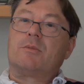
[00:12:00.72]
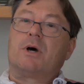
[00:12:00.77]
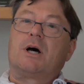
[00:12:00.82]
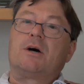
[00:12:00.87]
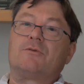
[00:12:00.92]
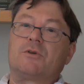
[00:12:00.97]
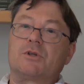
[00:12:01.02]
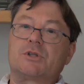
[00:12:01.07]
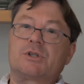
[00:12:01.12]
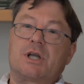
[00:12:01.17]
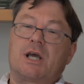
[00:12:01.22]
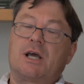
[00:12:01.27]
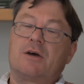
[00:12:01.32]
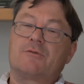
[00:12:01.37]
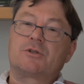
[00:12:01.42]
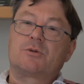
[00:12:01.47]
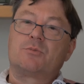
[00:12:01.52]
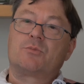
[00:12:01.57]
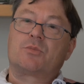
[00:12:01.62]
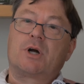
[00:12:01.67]
be marvellous to
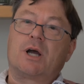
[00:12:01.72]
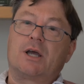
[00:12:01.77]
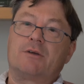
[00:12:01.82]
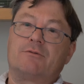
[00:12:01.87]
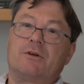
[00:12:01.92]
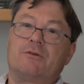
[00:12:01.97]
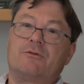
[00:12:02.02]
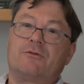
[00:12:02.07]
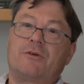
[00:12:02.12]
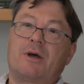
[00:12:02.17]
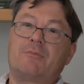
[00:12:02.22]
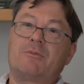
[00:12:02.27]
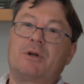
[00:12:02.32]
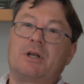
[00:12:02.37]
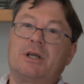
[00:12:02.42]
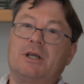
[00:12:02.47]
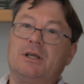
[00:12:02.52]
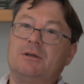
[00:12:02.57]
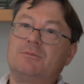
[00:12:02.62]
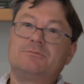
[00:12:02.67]
have some private
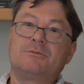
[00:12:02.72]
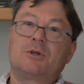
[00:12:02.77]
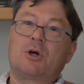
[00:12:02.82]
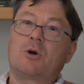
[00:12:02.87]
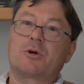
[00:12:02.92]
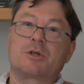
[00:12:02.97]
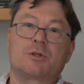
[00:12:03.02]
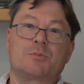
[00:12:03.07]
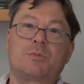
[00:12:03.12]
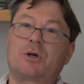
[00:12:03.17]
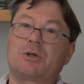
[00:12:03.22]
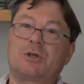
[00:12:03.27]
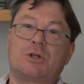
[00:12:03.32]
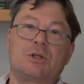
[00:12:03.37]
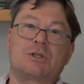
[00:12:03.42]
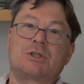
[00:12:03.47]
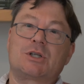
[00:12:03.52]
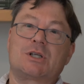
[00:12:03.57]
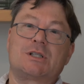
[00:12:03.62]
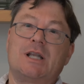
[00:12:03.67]
family
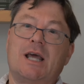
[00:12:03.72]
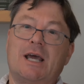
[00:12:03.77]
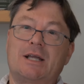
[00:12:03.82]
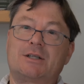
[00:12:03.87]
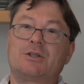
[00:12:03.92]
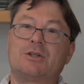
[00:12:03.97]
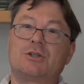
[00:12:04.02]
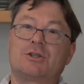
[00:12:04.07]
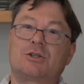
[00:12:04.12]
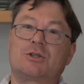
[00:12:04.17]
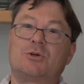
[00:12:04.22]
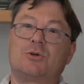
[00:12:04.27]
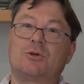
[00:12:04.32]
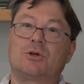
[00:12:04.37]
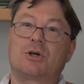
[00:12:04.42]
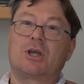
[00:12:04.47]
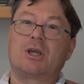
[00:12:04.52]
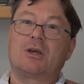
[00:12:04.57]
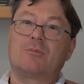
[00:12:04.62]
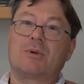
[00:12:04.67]
correspondence, just letters
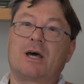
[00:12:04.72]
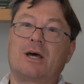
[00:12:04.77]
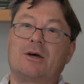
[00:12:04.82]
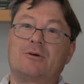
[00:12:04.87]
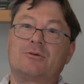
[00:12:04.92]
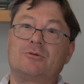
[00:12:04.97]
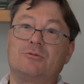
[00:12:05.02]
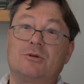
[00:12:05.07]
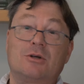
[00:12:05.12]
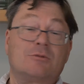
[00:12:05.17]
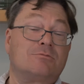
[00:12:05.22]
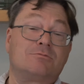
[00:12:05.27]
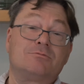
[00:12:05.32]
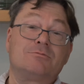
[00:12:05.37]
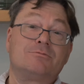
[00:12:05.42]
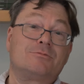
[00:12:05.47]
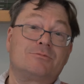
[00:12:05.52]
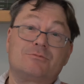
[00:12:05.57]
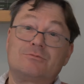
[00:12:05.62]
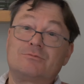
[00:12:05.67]
talking about, you know,
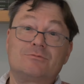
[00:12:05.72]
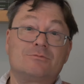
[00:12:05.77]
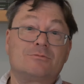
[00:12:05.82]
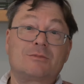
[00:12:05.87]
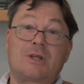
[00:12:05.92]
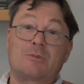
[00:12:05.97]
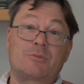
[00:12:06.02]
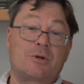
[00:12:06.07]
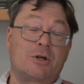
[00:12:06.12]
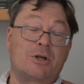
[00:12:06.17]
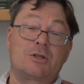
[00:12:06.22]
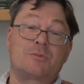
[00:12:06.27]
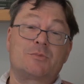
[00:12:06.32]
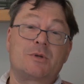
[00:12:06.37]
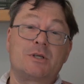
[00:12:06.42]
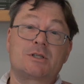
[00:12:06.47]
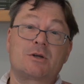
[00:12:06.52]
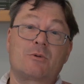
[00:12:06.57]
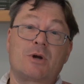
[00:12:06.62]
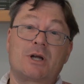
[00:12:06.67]
Calpurnius
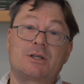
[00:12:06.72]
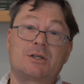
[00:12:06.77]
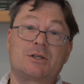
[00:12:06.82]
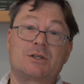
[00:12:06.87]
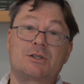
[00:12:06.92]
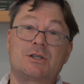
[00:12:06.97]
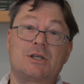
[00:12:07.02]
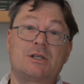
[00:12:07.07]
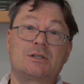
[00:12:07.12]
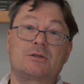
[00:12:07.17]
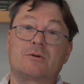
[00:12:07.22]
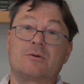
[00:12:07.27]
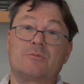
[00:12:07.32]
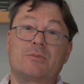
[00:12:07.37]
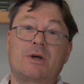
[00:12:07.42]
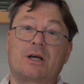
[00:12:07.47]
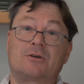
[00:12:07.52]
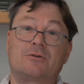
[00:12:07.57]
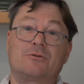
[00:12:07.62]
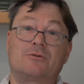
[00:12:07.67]
Piso writing to Caesar
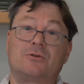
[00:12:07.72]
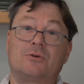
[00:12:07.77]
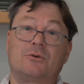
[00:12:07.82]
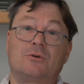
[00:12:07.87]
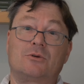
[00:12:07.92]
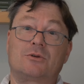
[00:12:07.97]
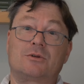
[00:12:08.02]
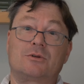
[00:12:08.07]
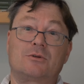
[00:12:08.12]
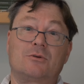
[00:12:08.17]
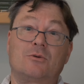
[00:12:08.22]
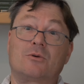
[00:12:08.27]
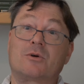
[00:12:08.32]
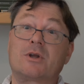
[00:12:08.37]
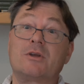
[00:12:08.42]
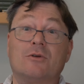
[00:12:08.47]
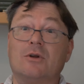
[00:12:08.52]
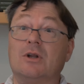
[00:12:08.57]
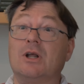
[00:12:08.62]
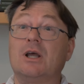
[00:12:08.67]
and back and forth, or
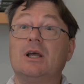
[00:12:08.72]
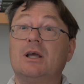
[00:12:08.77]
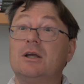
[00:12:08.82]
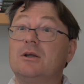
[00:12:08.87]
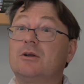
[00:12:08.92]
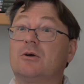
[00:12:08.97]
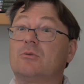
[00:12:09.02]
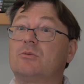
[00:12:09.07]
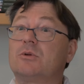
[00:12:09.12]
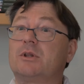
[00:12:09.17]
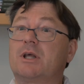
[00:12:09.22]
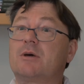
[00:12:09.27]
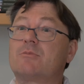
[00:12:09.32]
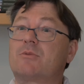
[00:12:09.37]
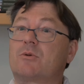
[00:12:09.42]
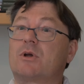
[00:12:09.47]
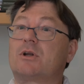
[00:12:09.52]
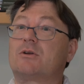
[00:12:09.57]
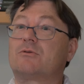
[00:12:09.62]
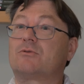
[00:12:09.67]
even, you know, wouldn't
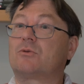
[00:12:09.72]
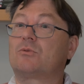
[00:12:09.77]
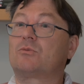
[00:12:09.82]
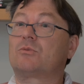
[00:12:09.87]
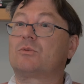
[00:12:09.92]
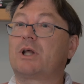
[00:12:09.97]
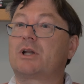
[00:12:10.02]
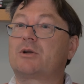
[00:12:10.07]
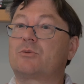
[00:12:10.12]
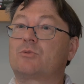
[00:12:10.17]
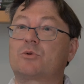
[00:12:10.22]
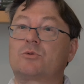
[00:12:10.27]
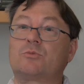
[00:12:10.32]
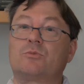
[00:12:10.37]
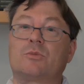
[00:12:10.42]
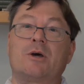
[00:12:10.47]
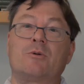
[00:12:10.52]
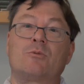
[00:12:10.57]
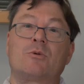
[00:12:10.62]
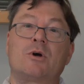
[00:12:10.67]
that be wonderful? Letter
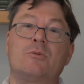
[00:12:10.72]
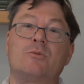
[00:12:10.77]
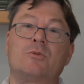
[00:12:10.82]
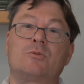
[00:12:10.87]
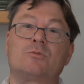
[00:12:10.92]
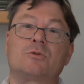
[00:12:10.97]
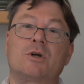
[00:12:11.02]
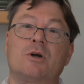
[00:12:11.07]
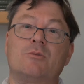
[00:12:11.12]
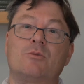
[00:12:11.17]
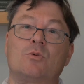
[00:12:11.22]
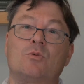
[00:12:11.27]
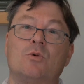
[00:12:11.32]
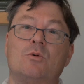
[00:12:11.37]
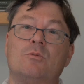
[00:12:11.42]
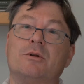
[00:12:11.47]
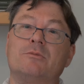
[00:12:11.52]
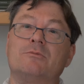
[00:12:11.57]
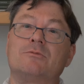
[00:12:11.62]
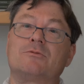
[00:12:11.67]
written by a Roman
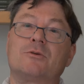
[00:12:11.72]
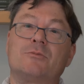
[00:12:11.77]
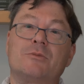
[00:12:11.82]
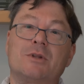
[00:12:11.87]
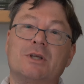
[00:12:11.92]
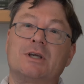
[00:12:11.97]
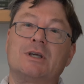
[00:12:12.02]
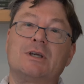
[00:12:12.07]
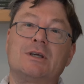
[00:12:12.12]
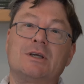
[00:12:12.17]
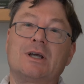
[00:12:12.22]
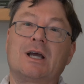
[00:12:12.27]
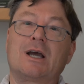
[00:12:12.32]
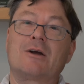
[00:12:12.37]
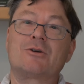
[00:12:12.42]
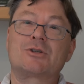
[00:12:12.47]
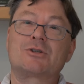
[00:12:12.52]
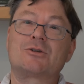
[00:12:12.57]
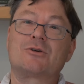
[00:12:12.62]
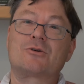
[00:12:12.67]
woman from the
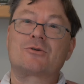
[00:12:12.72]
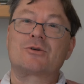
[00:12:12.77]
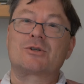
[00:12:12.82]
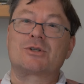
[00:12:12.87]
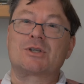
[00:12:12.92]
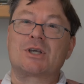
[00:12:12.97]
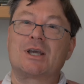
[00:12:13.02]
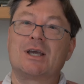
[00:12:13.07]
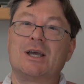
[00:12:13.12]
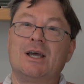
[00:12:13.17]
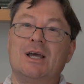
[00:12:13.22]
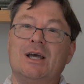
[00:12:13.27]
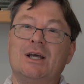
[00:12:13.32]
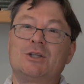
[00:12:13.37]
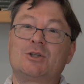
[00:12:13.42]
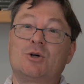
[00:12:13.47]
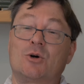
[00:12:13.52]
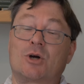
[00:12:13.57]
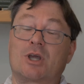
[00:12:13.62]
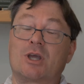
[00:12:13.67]
aristocracy
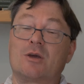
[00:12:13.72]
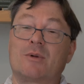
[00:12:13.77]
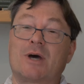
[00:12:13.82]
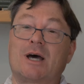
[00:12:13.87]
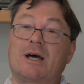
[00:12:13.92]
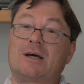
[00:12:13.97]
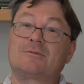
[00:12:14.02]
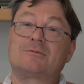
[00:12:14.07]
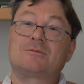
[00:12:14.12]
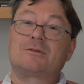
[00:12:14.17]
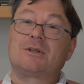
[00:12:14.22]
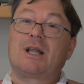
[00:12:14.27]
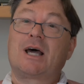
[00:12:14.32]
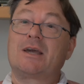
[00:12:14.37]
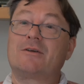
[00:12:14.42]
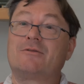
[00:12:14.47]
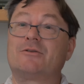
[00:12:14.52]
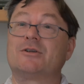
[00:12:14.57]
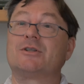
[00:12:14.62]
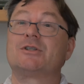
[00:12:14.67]
talking about
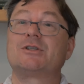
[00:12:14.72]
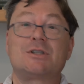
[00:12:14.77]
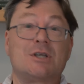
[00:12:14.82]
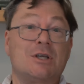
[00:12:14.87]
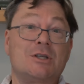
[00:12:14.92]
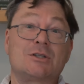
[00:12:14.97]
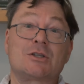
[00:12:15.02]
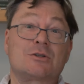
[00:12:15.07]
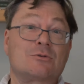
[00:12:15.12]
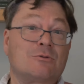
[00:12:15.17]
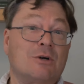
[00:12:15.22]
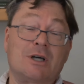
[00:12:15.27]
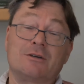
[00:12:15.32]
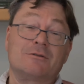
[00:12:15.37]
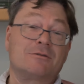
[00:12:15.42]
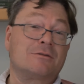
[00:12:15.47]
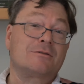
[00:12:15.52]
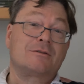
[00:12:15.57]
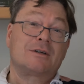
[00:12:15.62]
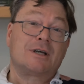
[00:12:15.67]
life as Caesar's
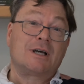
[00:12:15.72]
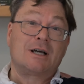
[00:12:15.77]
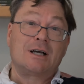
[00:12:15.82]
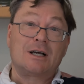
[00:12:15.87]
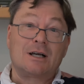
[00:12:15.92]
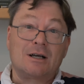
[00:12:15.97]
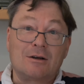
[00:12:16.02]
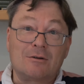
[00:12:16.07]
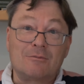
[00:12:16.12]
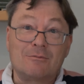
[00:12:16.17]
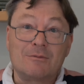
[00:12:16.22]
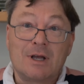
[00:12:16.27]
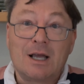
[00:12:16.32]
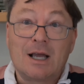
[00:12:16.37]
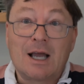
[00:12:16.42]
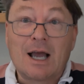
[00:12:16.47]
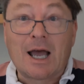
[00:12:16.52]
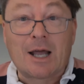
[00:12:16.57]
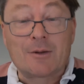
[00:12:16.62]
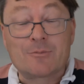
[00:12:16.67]
wife.
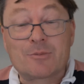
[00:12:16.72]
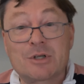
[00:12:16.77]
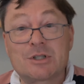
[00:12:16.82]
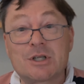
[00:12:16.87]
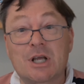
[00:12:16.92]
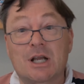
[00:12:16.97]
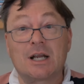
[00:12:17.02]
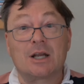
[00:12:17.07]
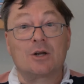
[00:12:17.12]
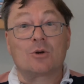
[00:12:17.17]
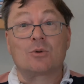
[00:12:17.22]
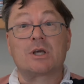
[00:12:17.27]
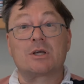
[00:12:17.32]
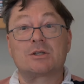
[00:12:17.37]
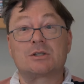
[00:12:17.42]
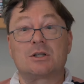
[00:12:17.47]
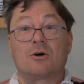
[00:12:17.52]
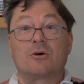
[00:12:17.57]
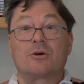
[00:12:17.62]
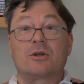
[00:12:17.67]
And particularly in all
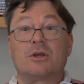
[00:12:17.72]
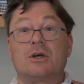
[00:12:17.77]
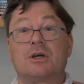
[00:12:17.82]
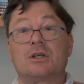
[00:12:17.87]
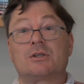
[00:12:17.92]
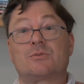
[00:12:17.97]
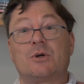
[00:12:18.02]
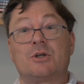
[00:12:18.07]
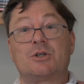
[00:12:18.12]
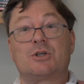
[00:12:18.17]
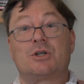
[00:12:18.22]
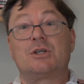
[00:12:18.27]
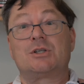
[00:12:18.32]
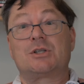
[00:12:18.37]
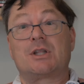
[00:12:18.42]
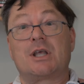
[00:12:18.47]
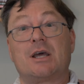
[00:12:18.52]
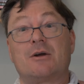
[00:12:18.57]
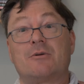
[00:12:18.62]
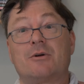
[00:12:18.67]
those long years when
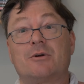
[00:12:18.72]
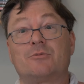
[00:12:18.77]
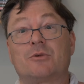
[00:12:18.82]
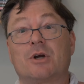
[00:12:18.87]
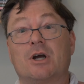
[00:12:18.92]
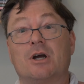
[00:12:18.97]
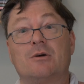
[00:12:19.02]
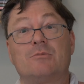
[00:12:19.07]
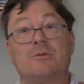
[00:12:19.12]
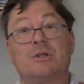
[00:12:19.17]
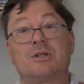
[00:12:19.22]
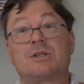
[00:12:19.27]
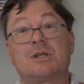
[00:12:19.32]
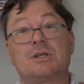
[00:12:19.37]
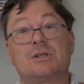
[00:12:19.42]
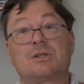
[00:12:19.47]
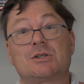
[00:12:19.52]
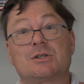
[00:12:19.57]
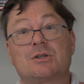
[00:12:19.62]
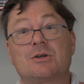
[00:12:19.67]
she's there in Rome and
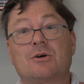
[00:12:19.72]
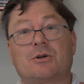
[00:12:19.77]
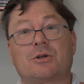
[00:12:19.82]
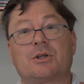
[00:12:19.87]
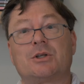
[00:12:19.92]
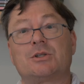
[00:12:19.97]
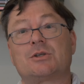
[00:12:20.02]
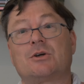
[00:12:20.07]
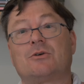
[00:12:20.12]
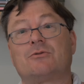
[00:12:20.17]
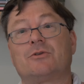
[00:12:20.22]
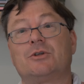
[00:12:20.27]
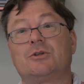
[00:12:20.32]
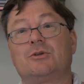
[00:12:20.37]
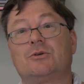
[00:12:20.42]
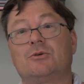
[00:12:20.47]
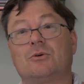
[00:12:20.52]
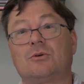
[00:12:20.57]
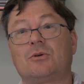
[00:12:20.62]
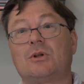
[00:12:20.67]
Caesar's not, he's off
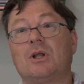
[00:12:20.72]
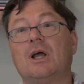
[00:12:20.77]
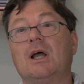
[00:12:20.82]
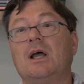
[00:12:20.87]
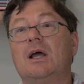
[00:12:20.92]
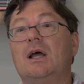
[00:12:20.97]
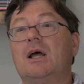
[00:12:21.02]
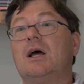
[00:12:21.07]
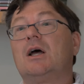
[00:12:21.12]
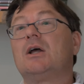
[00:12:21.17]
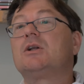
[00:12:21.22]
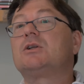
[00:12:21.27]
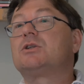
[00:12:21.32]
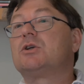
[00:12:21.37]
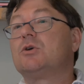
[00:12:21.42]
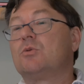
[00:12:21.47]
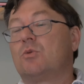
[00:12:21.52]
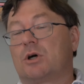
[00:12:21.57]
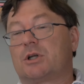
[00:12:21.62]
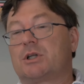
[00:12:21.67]
in Gaul.
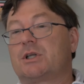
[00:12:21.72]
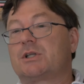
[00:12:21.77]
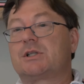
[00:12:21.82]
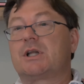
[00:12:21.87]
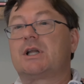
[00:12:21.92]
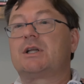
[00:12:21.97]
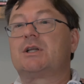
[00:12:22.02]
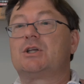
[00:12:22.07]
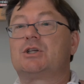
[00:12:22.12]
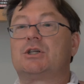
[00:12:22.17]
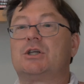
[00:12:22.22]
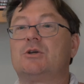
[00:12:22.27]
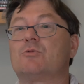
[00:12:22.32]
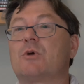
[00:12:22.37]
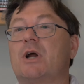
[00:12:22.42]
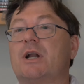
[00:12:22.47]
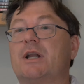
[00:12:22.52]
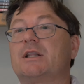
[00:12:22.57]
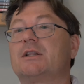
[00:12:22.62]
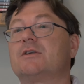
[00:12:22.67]
To what extent is she
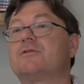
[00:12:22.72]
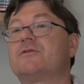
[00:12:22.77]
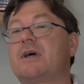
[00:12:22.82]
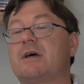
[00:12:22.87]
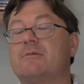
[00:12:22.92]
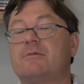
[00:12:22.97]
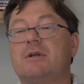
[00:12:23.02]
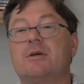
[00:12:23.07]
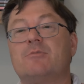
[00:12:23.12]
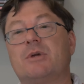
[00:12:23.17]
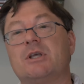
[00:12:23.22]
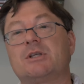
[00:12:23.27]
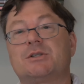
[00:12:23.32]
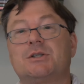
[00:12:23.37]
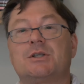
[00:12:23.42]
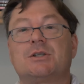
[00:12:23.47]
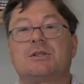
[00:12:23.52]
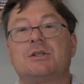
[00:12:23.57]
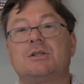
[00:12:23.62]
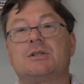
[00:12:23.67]
running the family
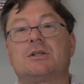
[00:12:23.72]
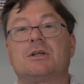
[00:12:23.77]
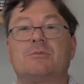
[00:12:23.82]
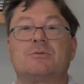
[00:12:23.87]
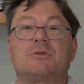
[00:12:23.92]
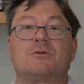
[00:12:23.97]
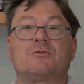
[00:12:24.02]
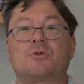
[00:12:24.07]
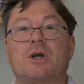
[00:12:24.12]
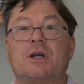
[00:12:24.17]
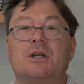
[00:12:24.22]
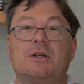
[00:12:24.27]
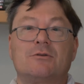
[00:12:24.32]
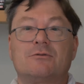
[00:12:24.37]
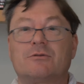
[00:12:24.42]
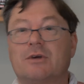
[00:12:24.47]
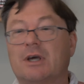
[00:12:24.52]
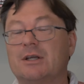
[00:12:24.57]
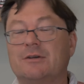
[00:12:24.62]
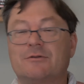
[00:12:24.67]
business in terms of
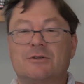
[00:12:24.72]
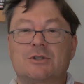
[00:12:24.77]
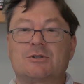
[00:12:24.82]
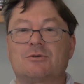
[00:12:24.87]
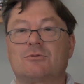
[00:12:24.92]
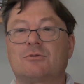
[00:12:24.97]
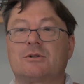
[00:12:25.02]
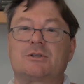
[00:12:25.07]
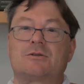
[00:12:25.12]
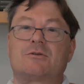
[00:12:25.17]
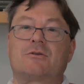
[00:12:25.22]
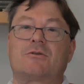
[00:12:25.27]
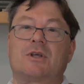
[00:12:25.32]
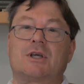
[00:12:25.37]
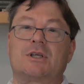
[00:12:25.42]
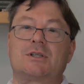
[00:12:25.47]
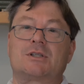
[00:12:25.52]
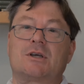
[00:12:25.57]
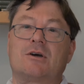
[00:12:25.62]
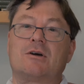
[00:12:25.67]
trading favours and all this sort of
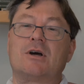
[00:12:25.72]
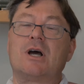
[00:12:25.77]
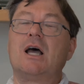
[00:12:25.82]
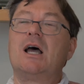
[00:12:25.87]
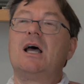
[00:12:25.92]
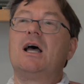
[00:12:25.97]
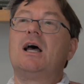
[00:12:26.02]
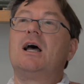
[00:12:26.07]
thing? So